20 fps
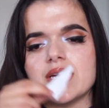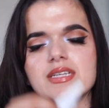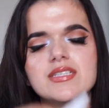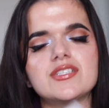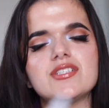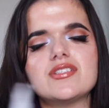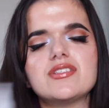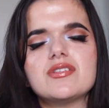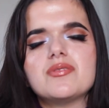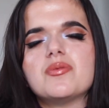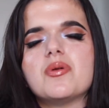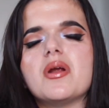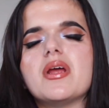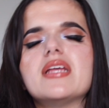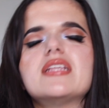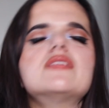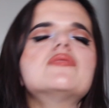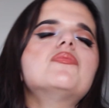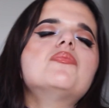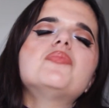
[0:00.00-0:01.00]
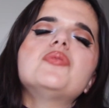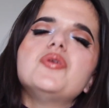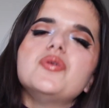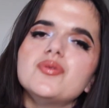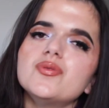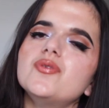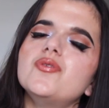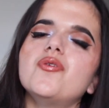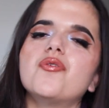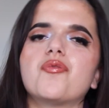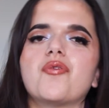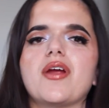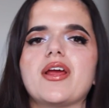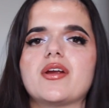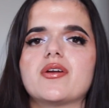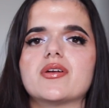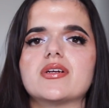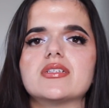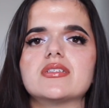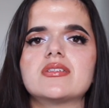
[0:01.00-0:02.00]
It's a beautiful
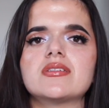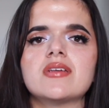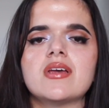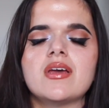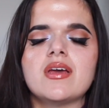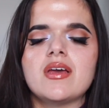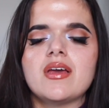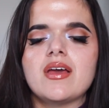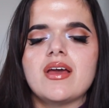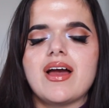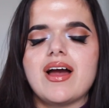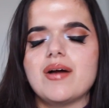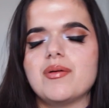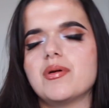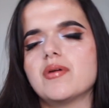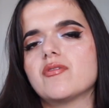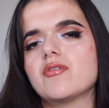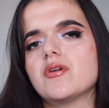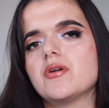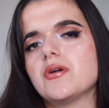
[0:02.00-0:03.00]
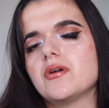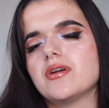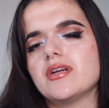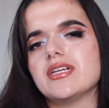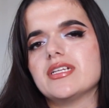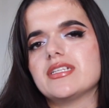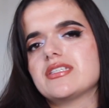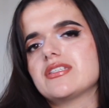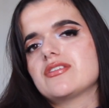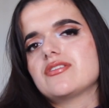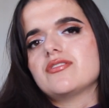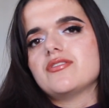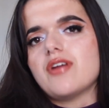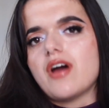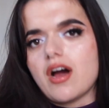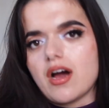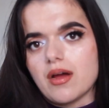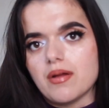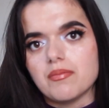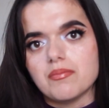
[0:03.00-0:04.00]
fragrance. However, it's
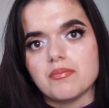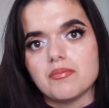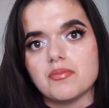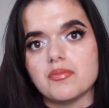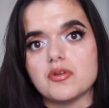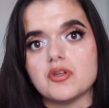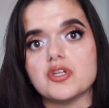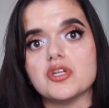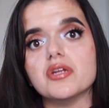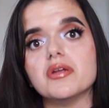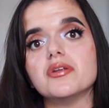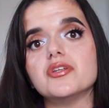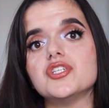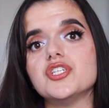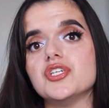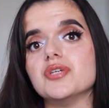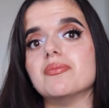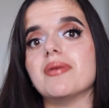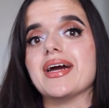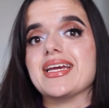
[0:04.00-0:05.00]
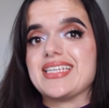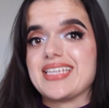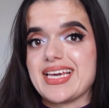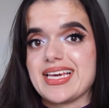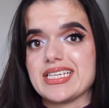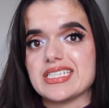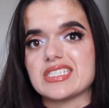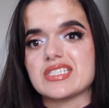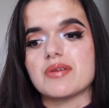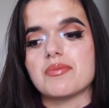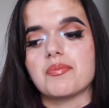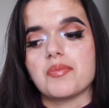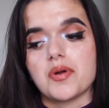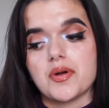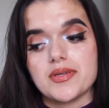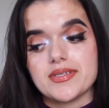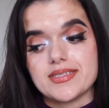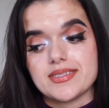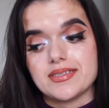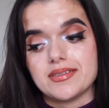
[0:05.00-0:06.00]
not to my taste
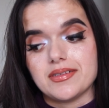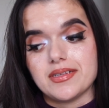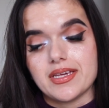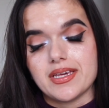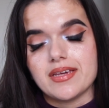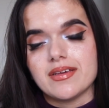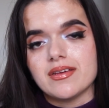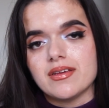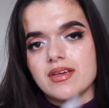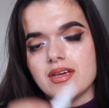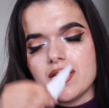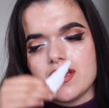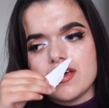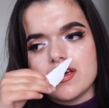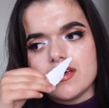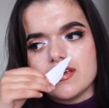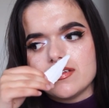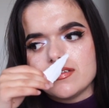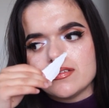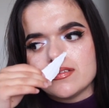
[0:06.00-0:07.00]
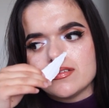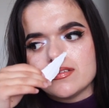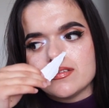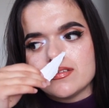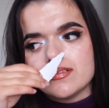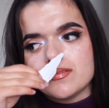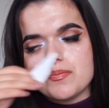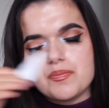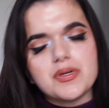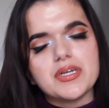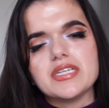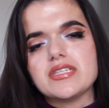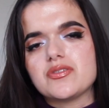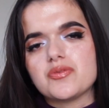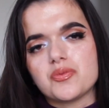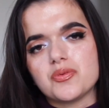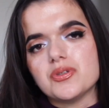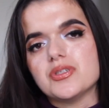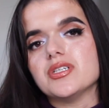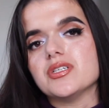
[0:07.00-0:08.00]
personally, but
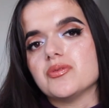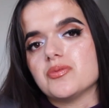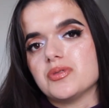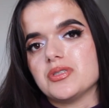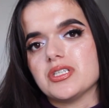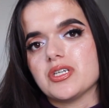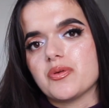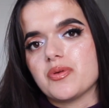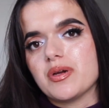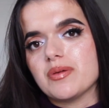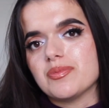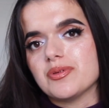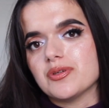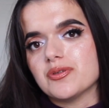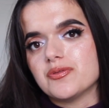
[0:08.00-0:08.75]
it's really, really quite